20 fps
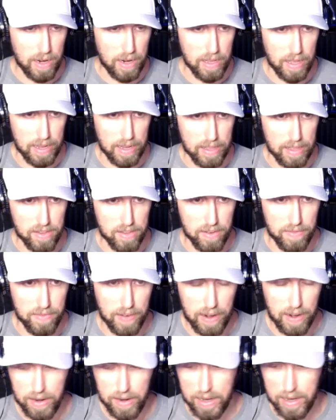Like there's a
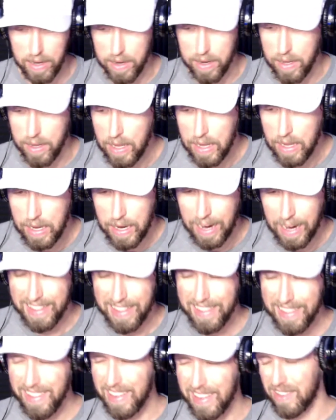very, I
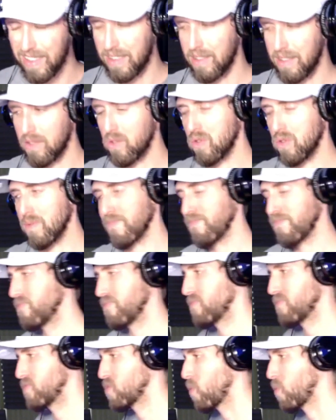think like
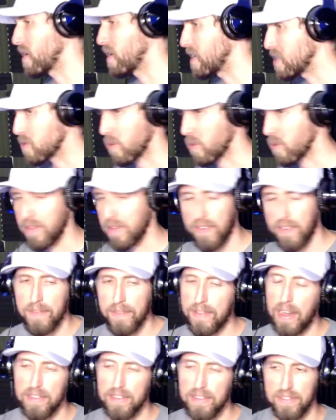
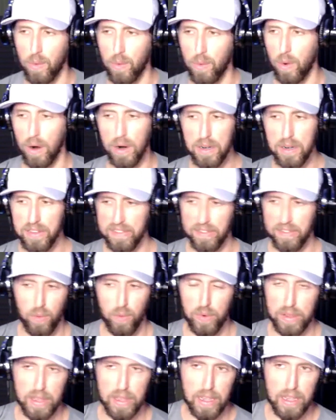25,000 words is a
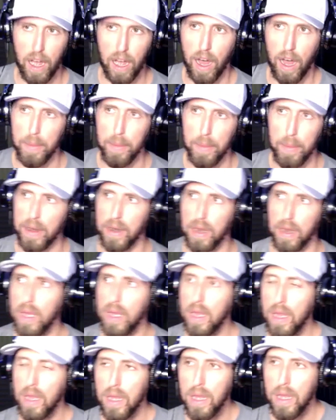really common
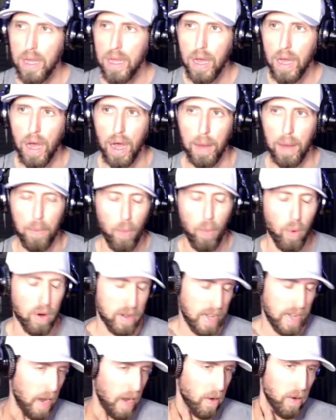word
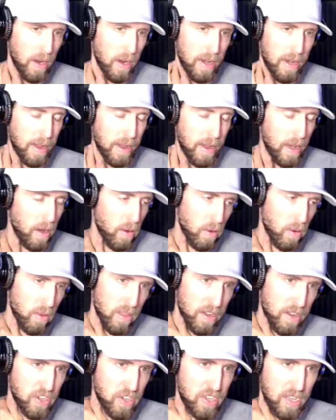count right now
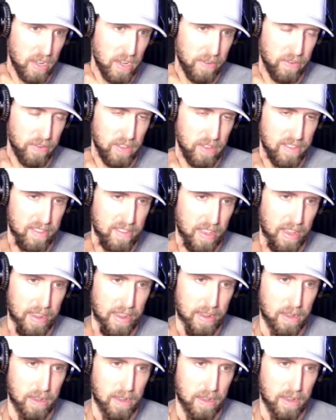that you're seeing for these like,